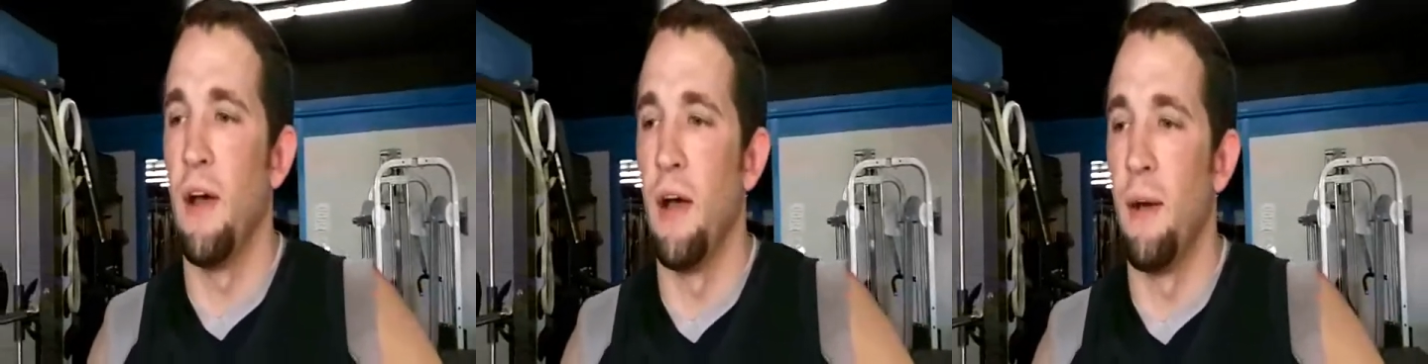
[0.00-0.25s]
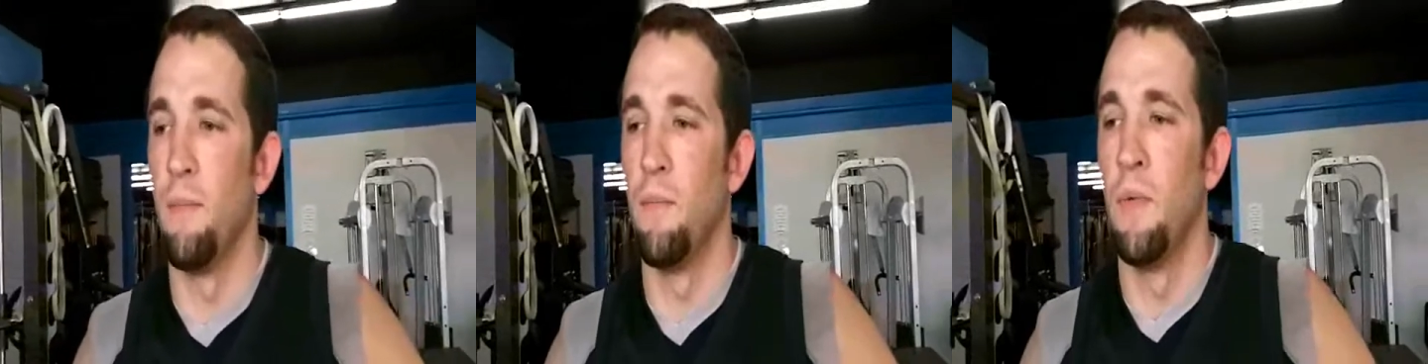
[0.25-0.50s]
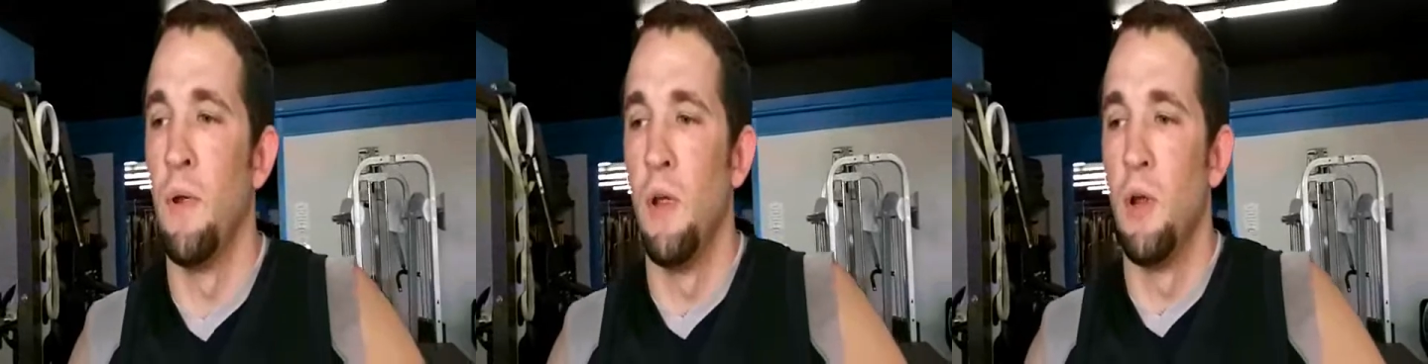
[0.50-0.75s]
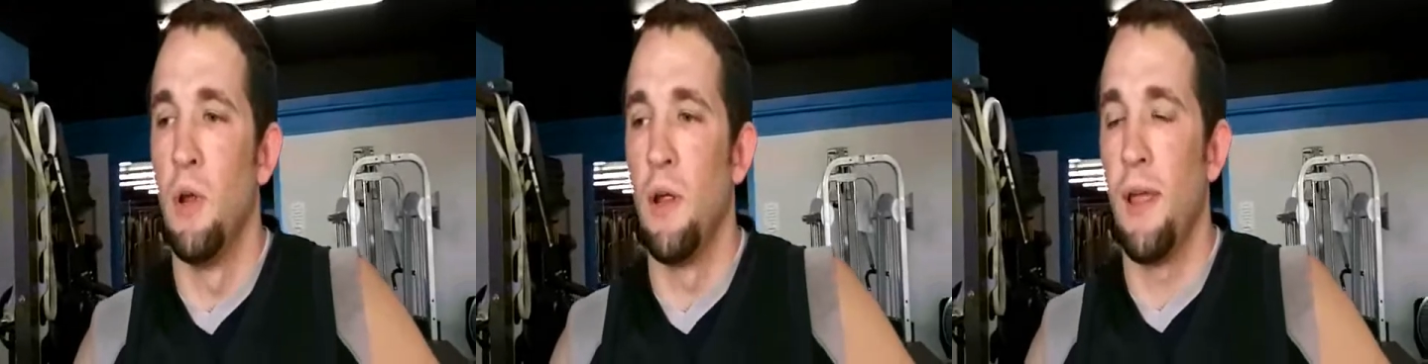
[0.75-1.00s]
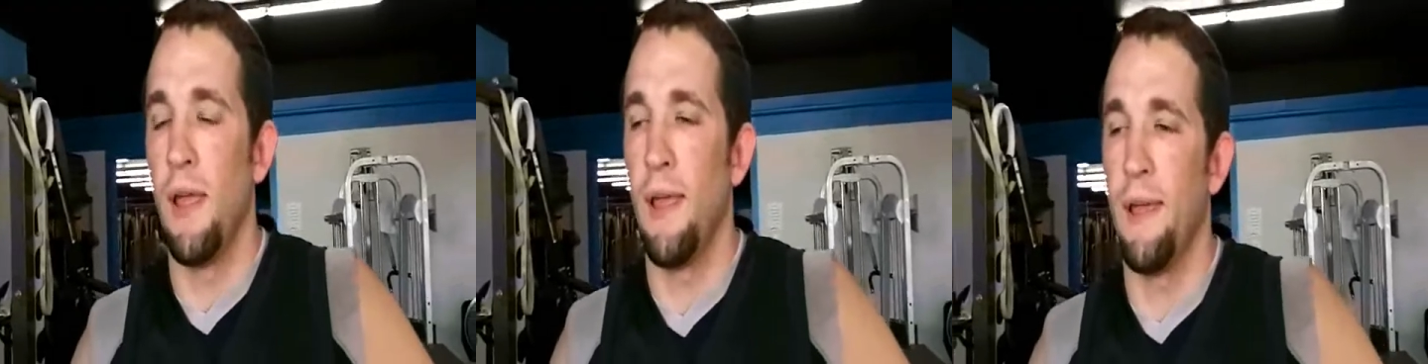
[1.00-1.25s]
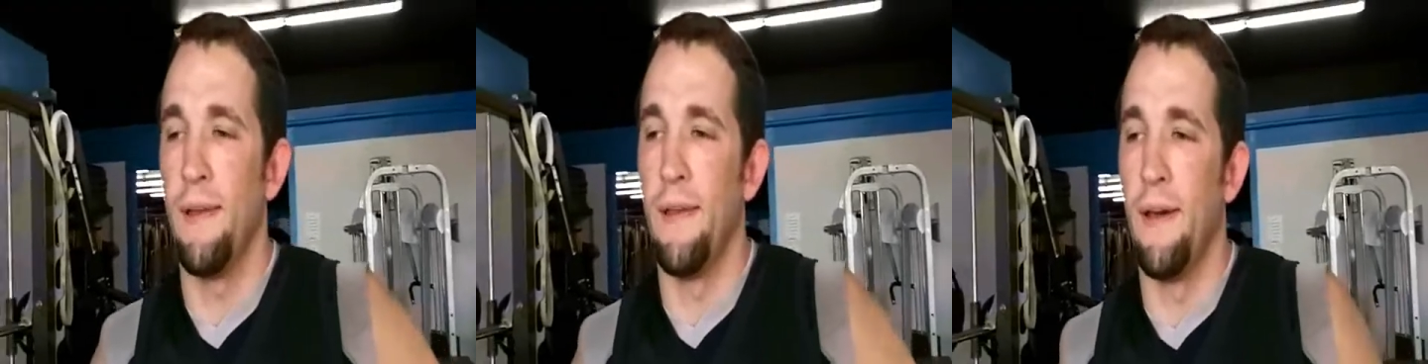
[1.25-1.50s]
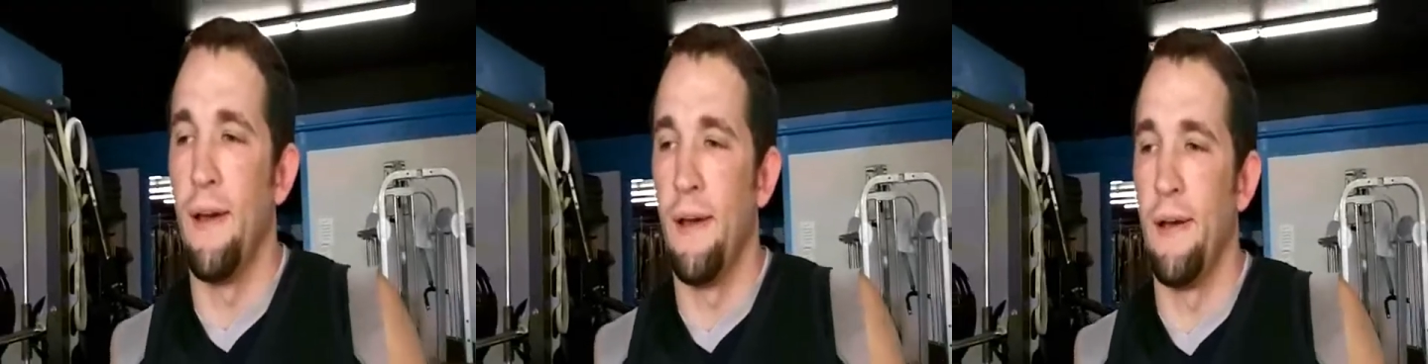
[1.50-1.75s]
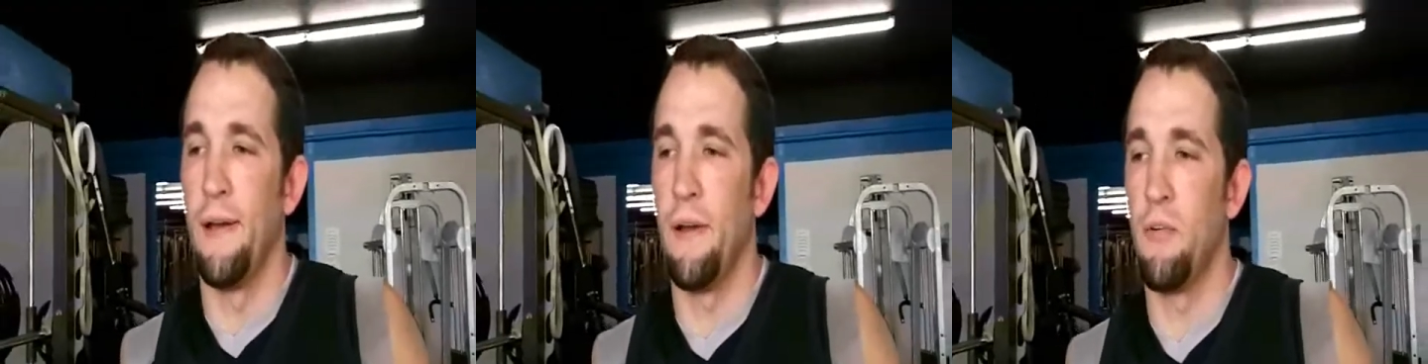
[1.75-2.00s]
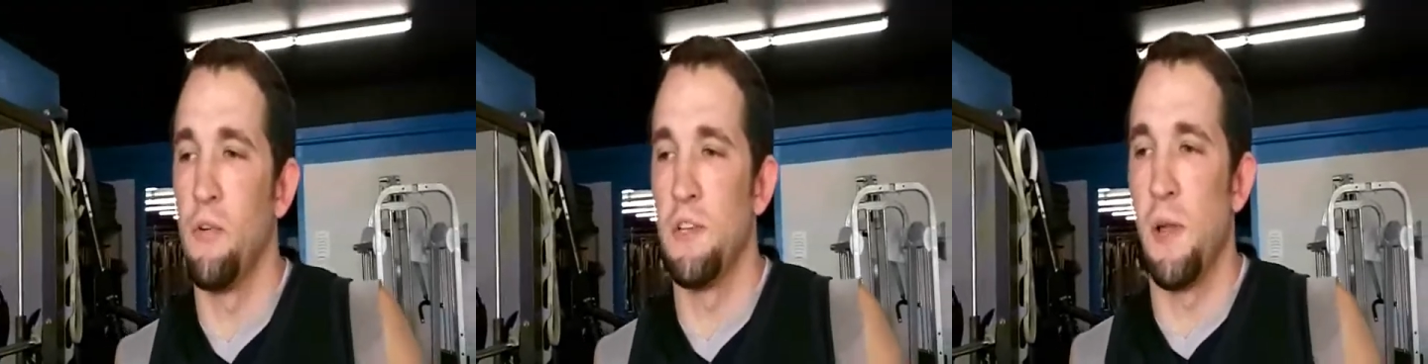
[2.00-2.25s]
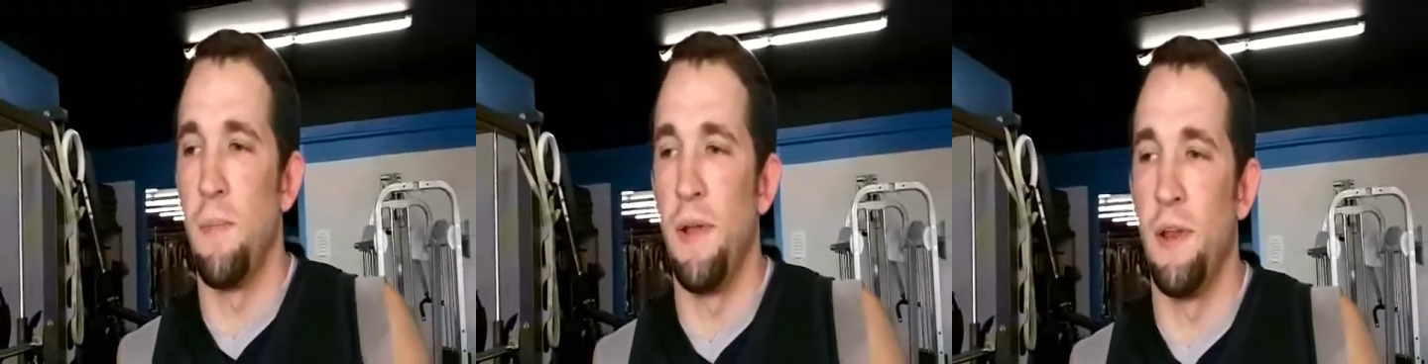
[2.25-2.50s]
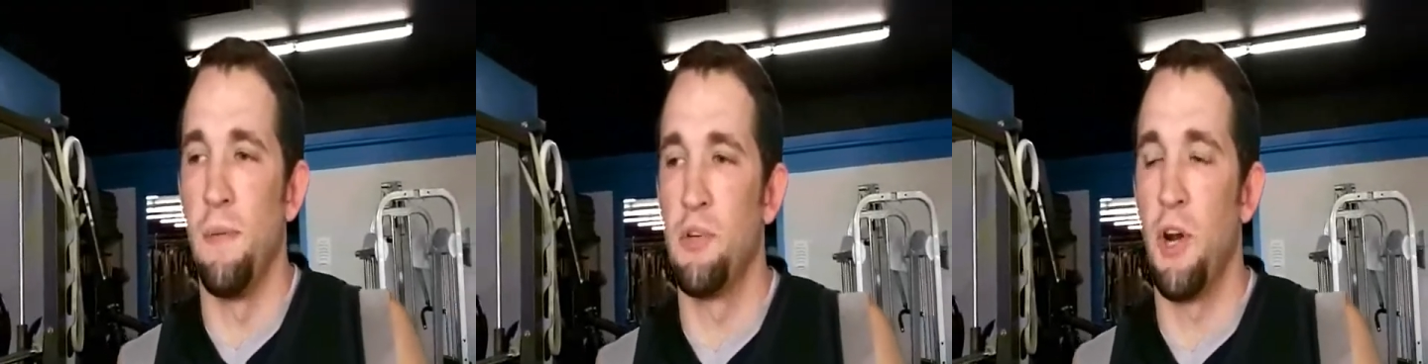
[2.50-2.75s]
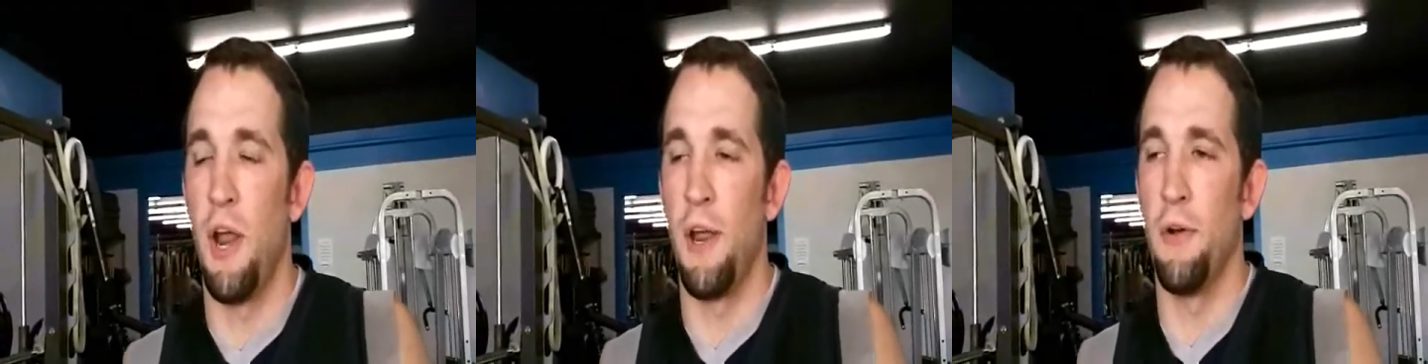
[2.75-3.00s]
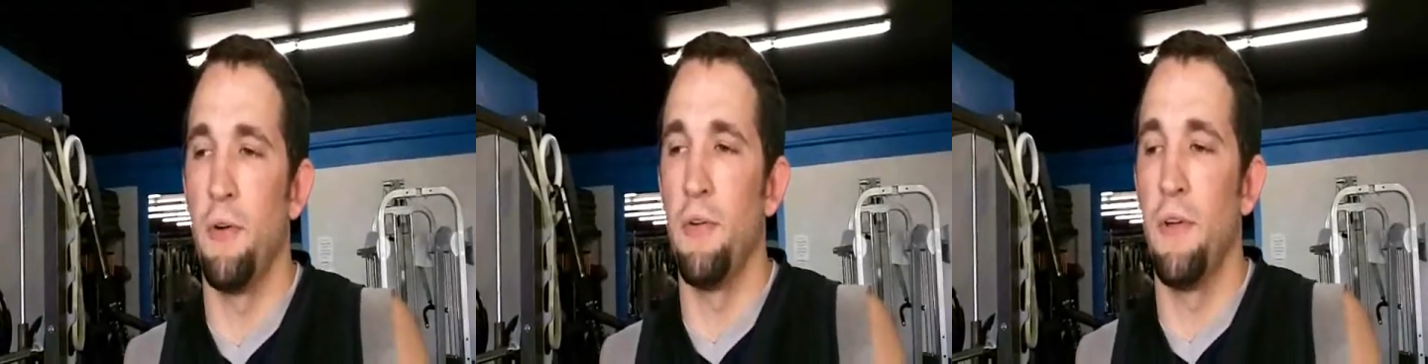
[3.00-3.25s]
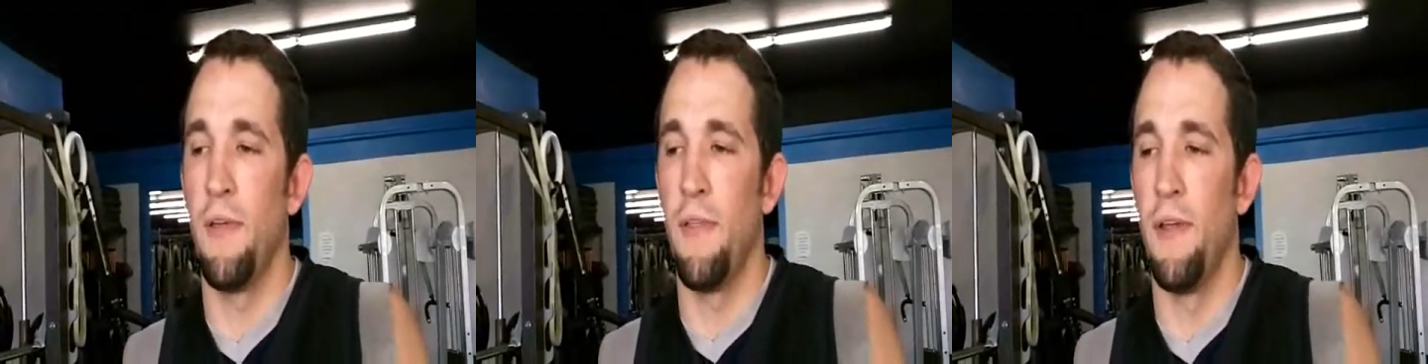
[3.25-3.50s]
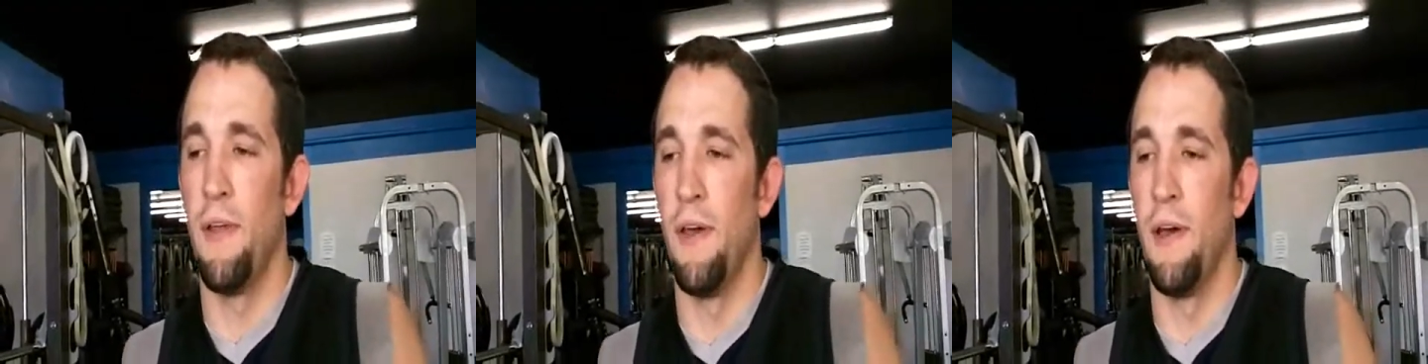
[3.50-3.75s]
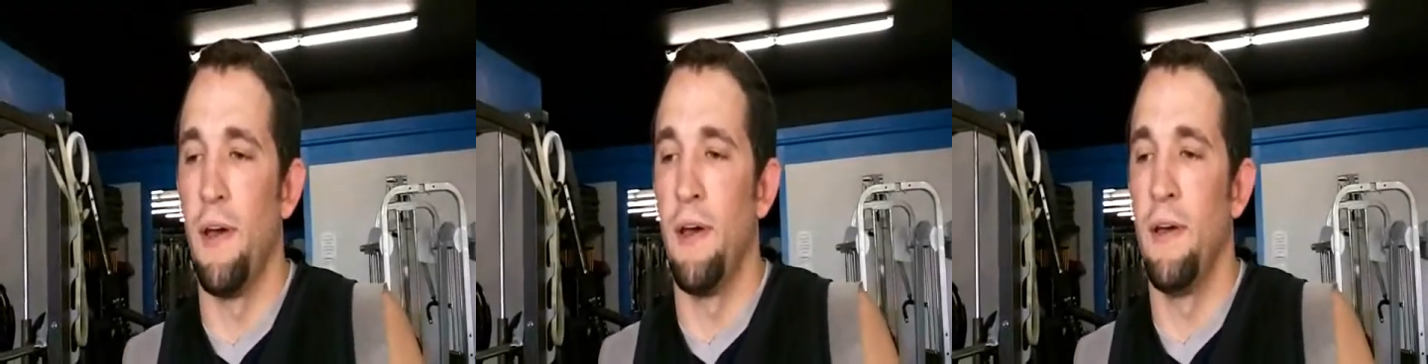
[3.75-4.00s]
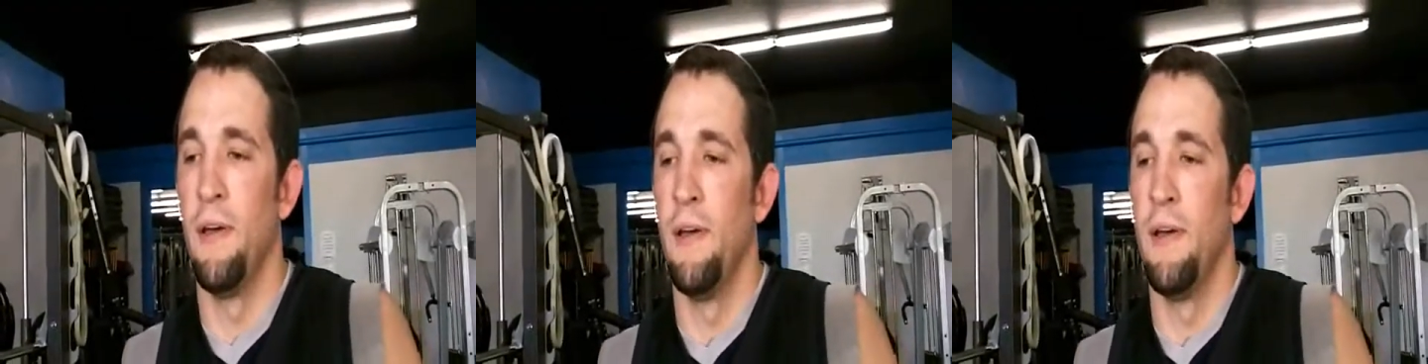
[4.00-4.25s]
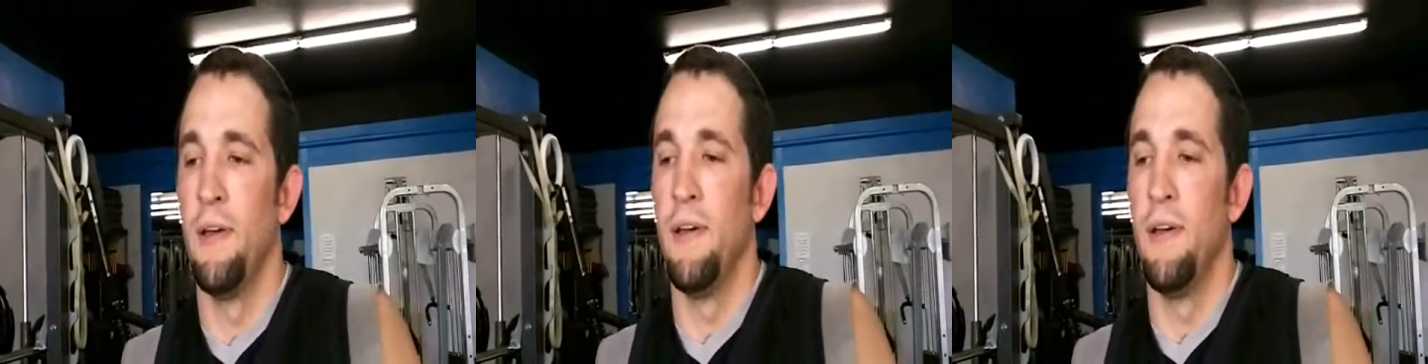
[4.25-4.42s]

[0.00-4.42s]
Um, and, uh, of course, I beat him triangle. And then uh,